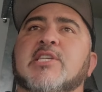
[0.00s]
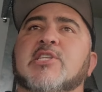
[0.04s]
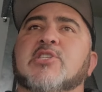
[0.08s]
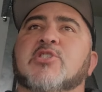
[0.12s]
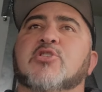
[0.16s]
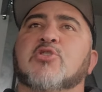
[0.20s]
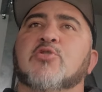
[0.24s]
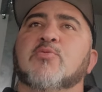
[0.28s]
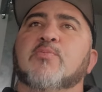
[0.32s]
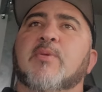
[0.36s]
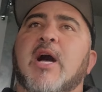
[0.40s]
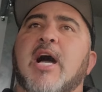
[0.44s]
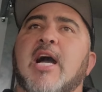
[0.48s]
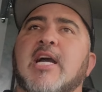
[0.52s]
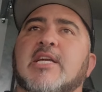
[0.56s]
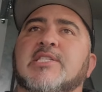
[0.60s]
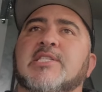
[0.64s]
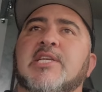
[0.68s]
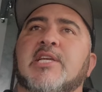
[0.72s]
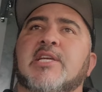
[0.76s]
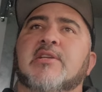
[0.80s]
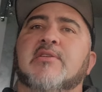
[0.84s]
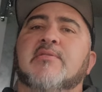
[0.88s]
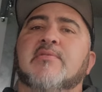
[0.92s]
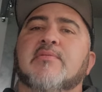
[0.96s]
is True
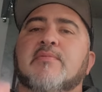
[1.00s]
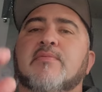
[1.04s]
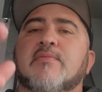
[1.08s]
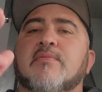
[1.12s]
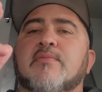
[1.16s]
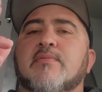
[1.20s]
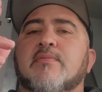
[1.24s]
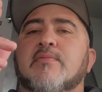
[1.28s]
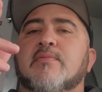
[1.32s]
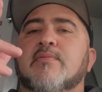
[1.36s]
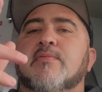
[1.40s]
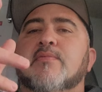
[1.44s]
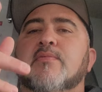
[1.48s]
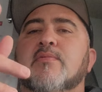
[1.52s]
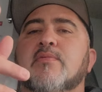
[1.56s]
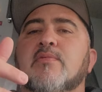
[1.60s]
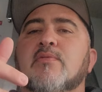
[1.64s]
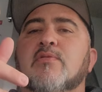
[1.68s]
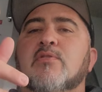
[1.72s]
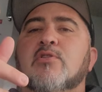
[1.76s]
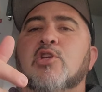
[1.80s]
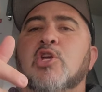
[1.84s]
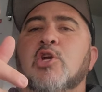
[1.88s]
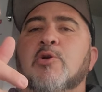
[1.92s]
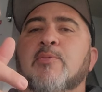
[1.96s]
Boxing.
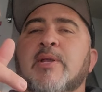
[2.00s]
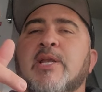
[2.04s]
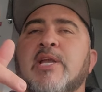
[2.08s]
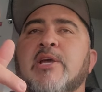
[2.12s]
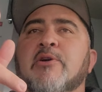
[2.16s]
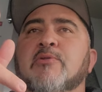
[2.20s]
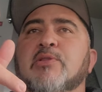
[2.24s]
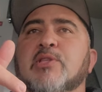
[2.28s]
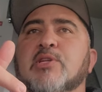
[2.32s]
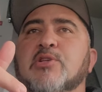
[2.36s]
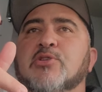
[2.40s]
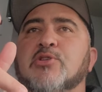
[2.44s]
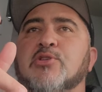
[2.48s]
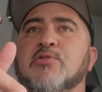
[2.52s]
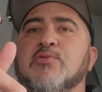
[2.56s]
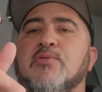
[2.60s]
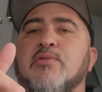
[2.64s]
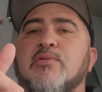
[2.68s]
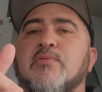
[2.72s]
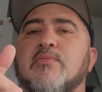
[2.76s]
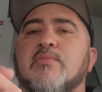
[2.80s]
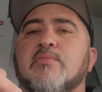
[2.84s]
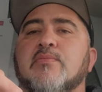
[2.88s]
You've been here with the truth.